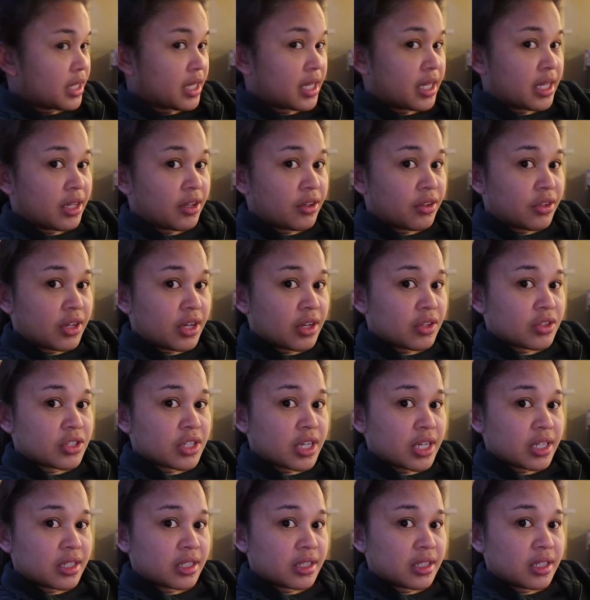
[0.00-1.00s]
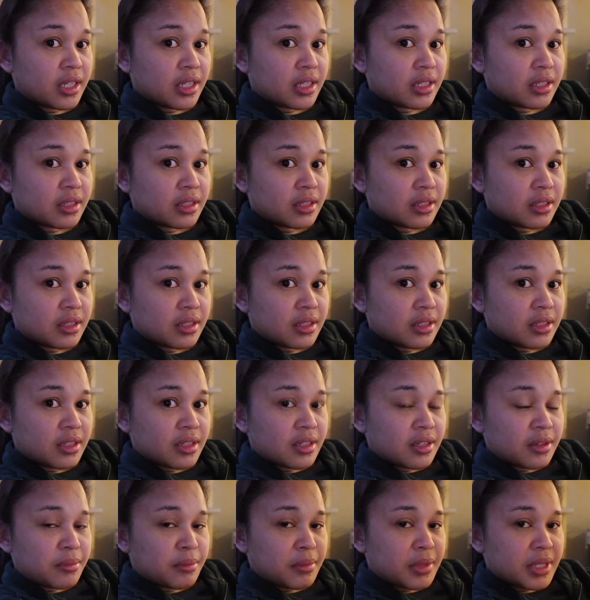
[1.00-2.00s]
And now they're outside again.
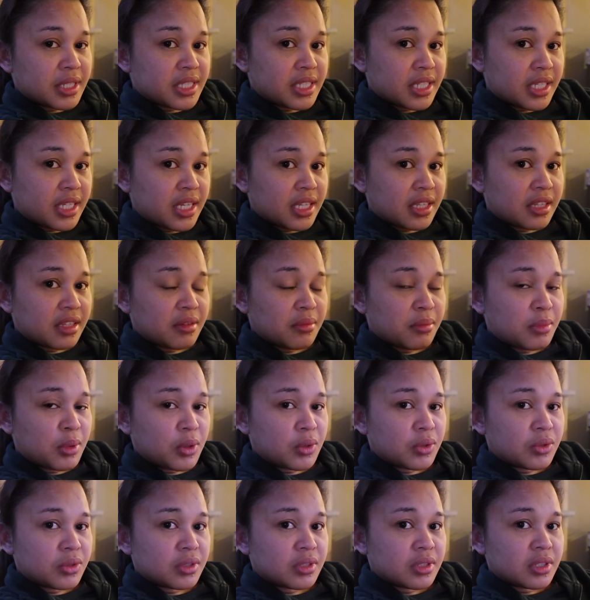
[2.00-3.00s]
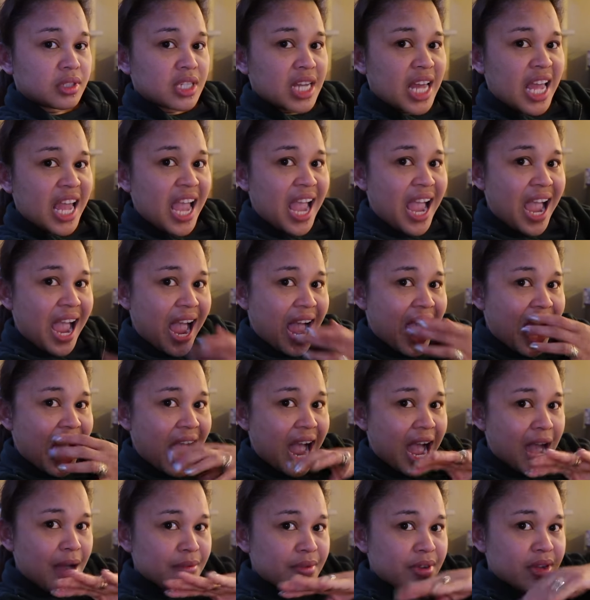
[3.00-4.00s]
Misty get the bone.
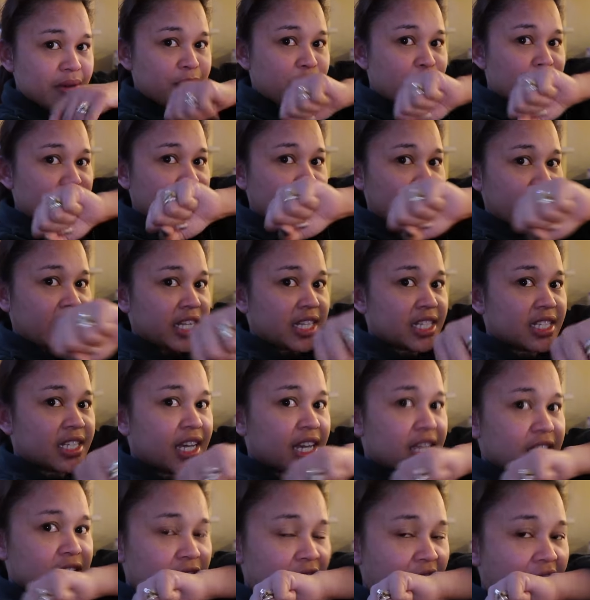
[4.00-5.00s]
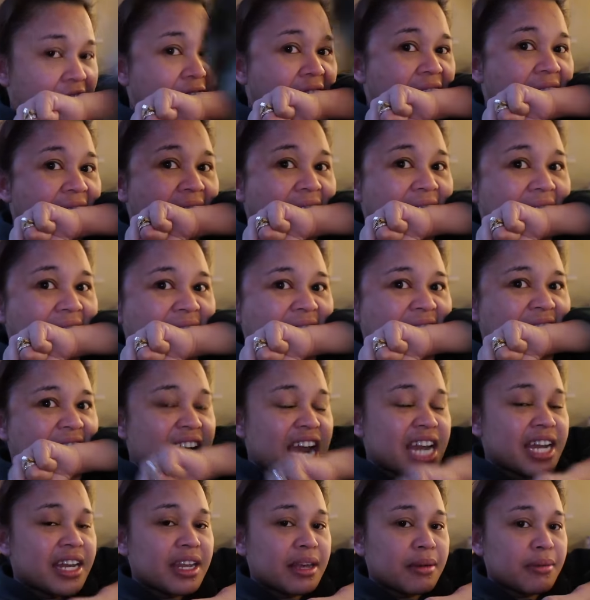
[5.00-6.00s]
Have the bone like this, guys. Huh?
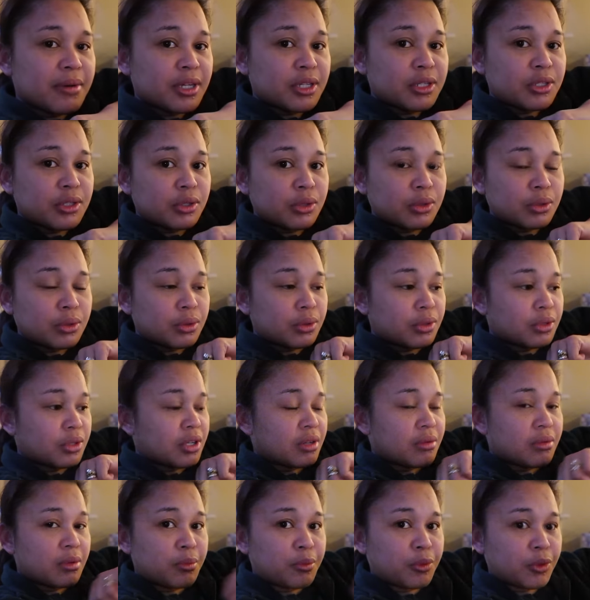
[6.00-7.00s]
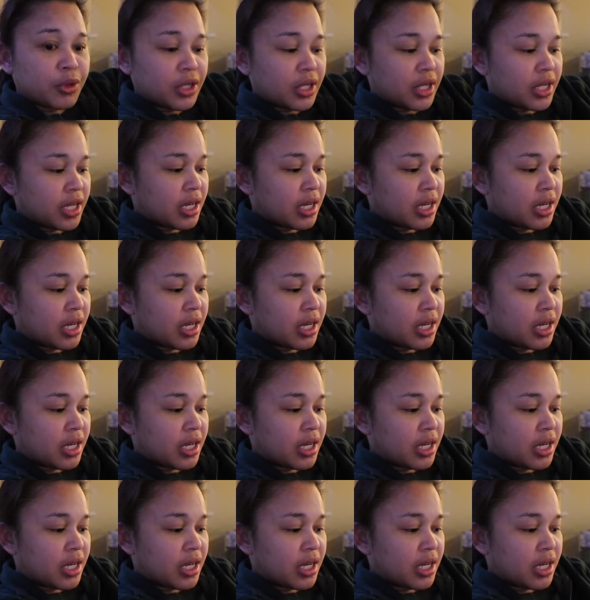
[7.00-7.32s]
Never throw, never put it